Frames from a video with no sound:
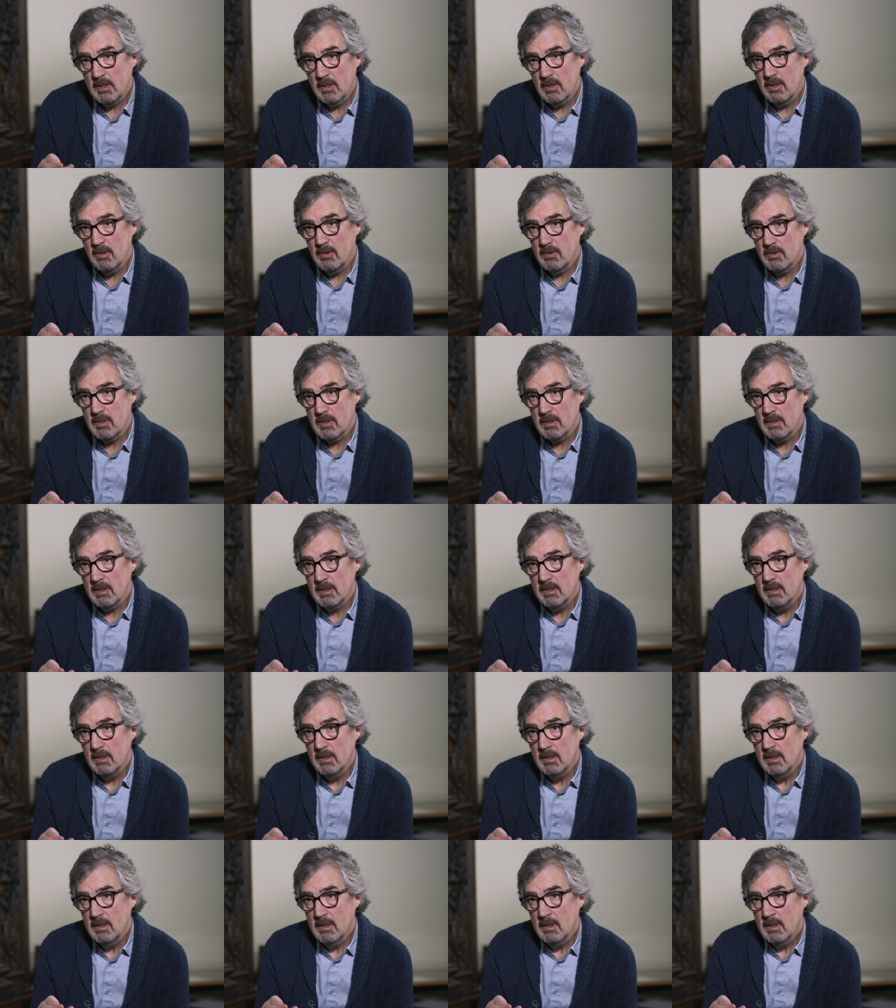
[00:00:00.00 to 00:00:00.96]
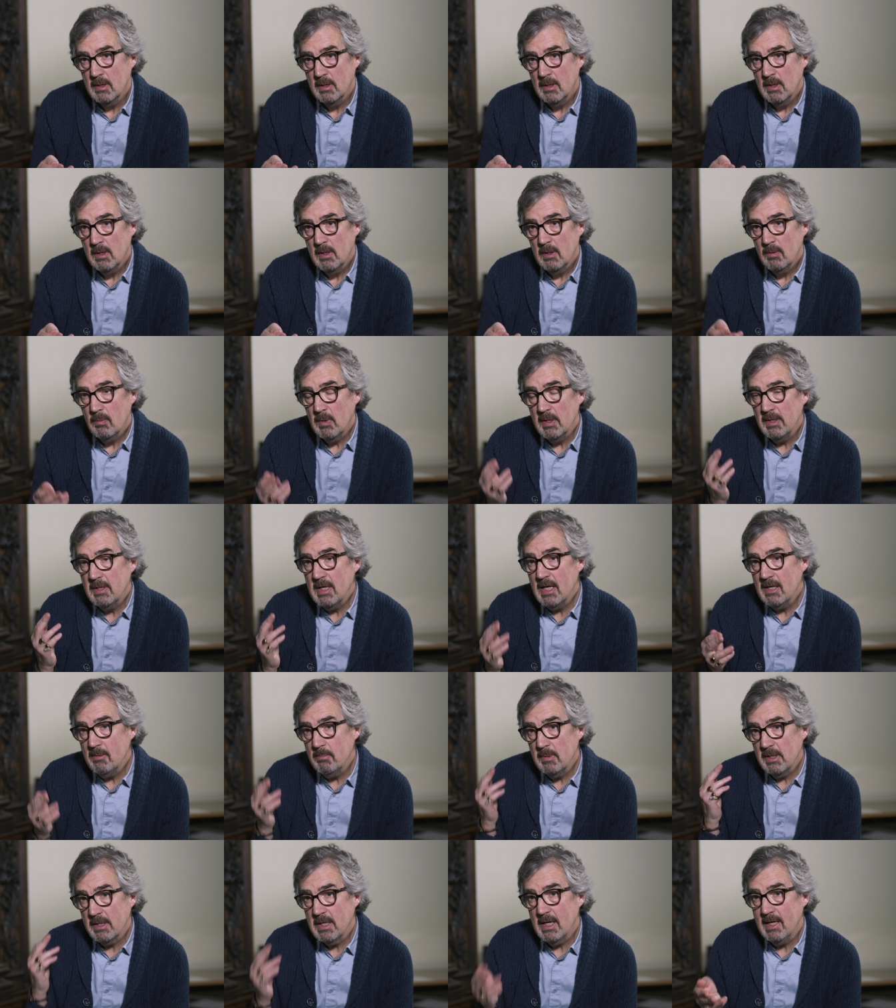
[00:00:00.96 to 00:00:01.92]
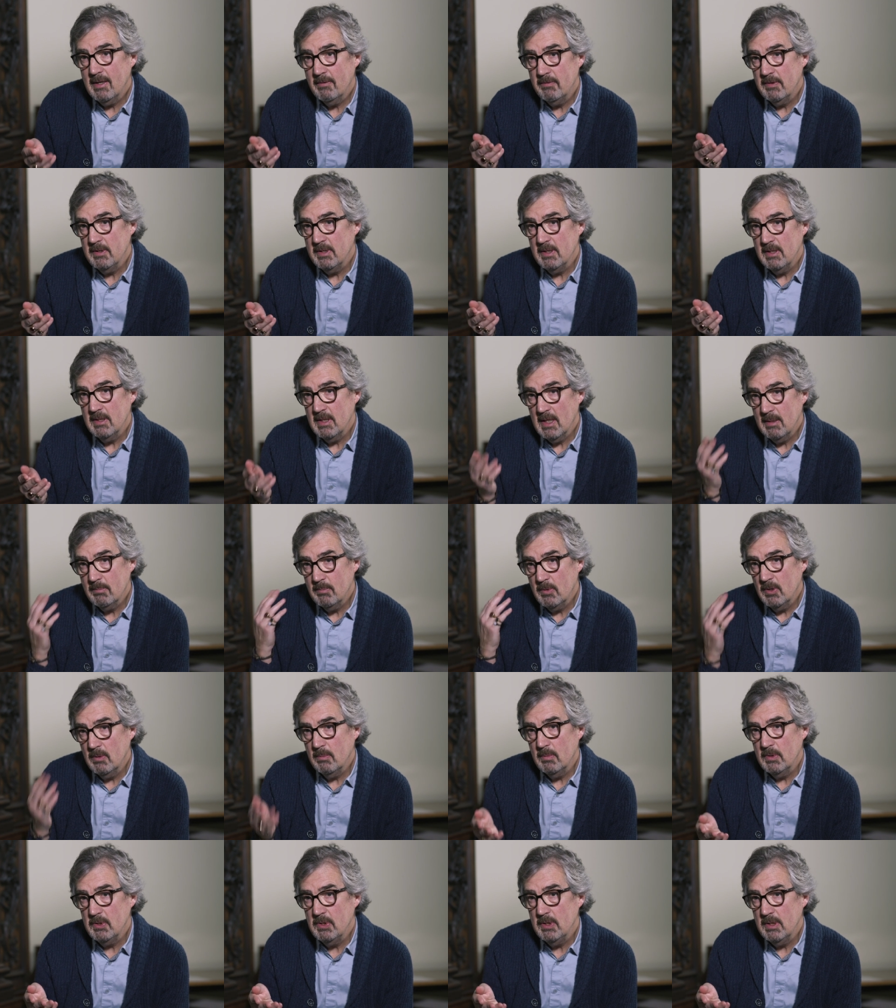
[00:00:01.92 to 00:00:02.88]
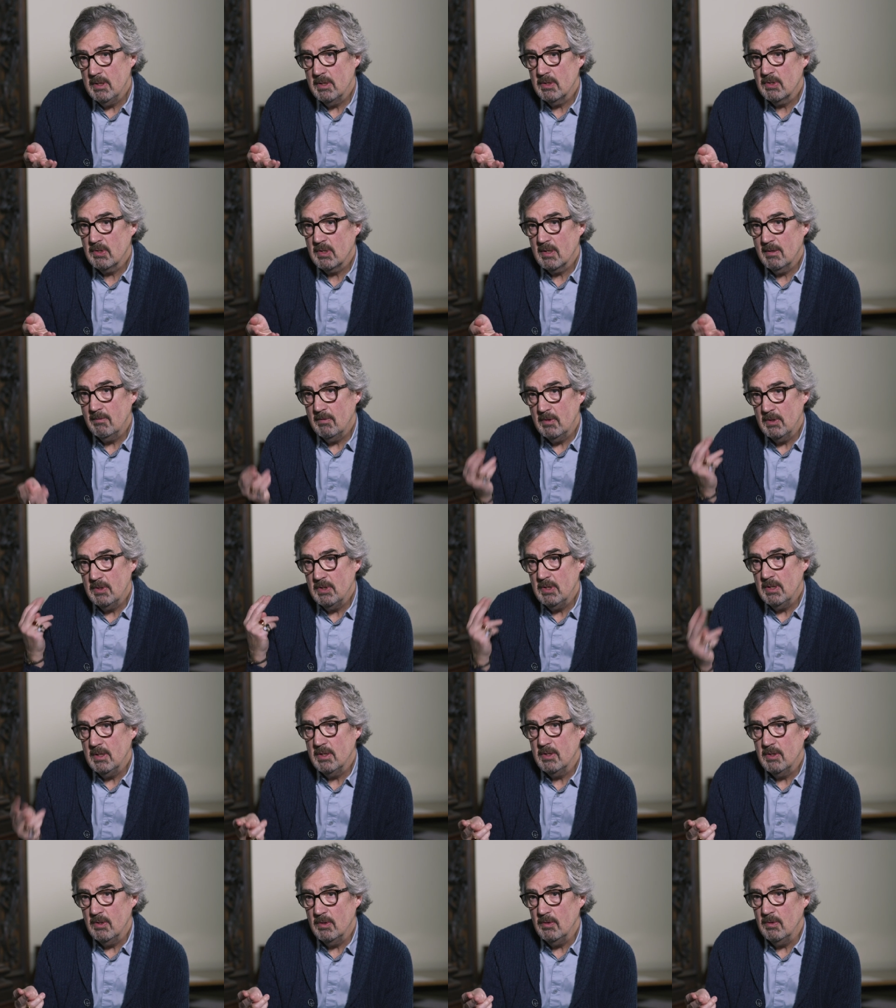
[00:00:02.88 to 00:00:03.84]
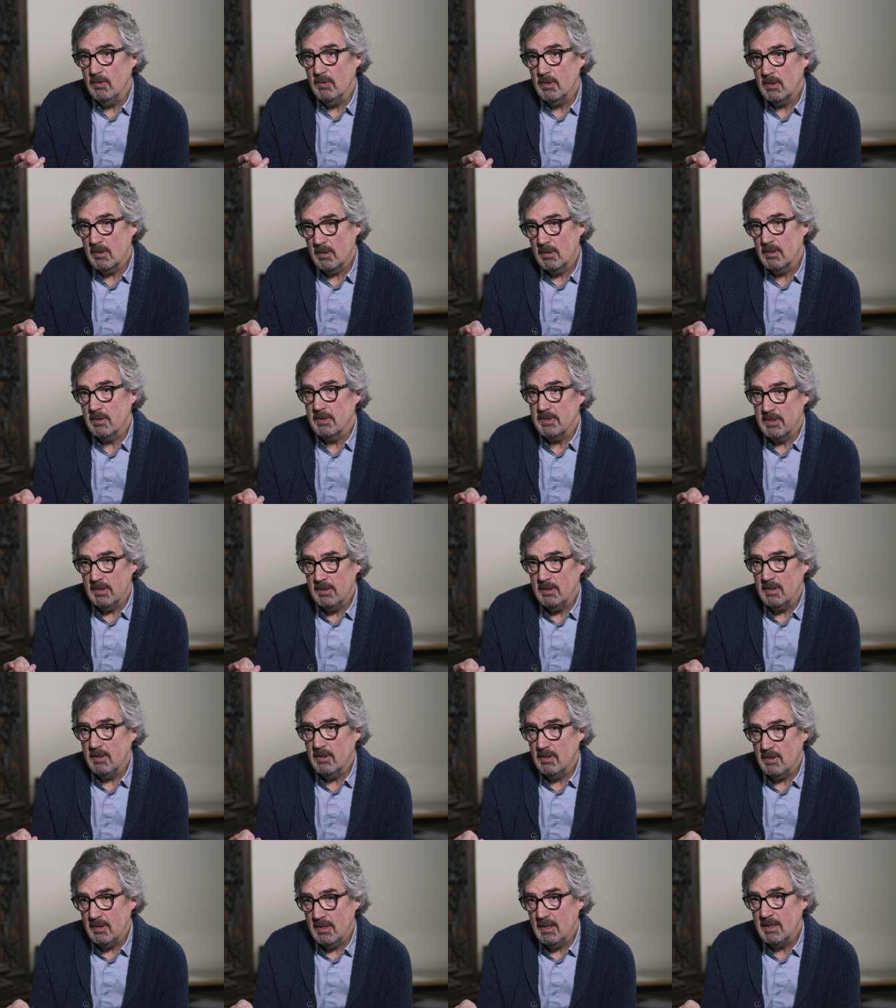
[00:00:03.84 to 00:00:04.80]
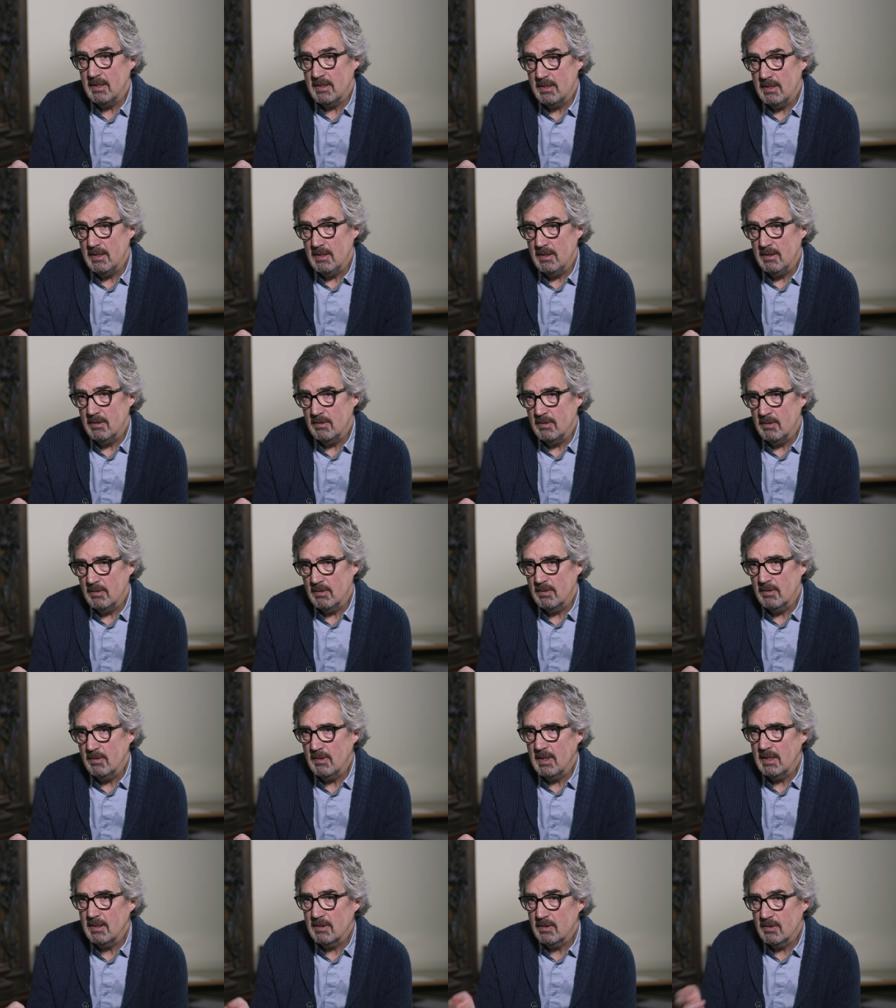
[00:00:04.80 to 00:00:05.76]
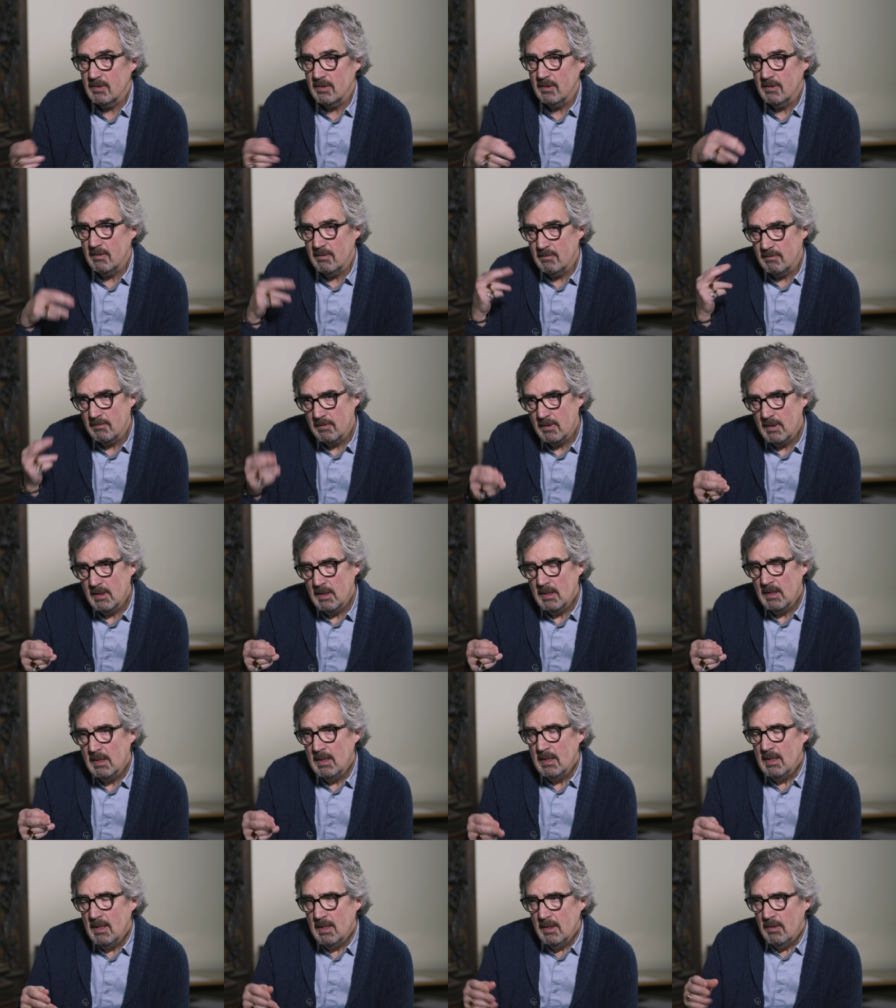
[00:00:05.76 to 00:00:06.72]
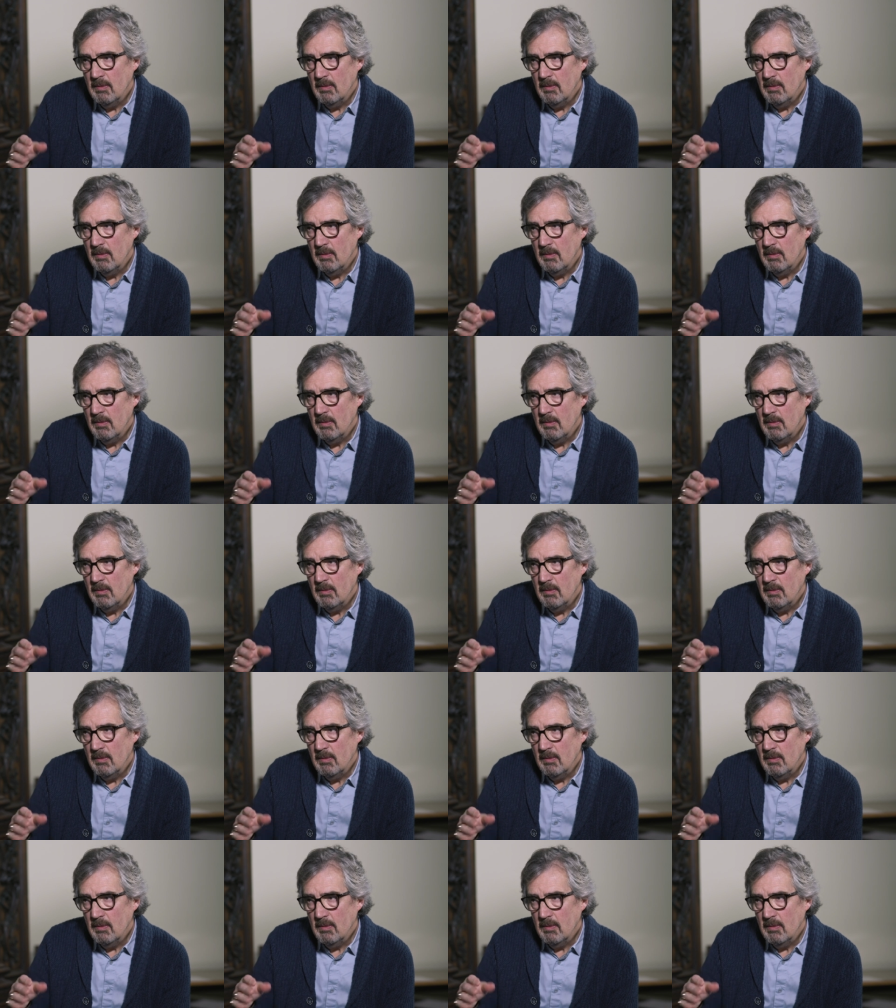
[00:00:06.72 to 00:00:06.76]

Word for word: it closely. Yeah. When Nell McCafferty, that moment she discovered she had two uncles in the RIC, do you know that yeah. sort of? Yeah.